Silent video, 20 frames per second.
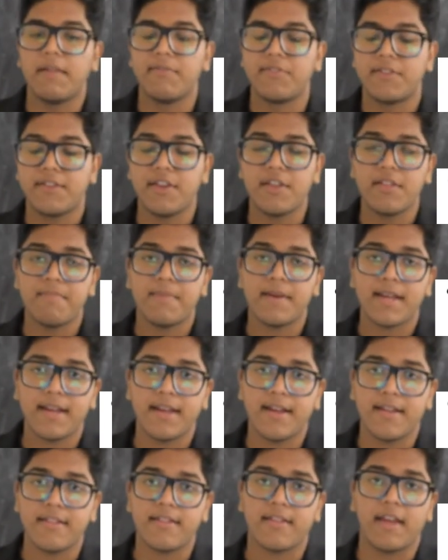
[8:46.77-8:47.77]
Just
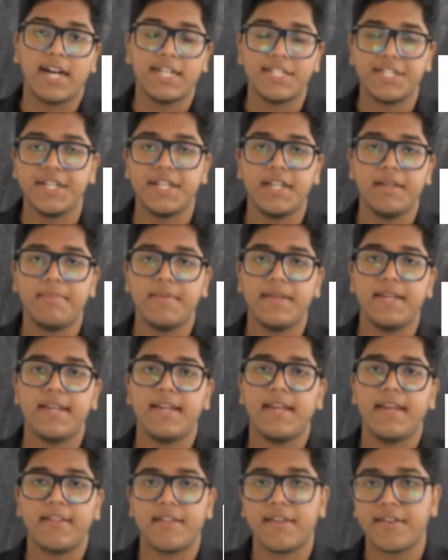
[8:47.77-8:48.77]
because a
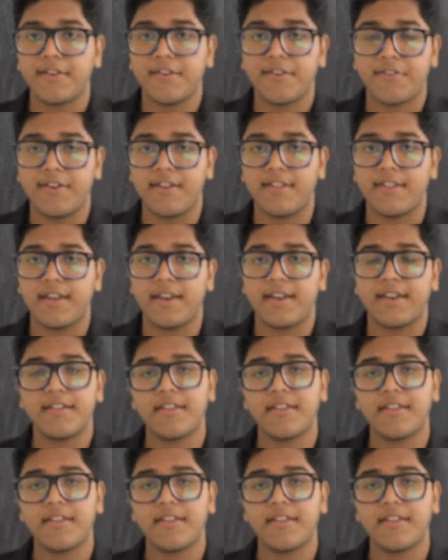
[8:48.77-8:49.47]
GDP is increasing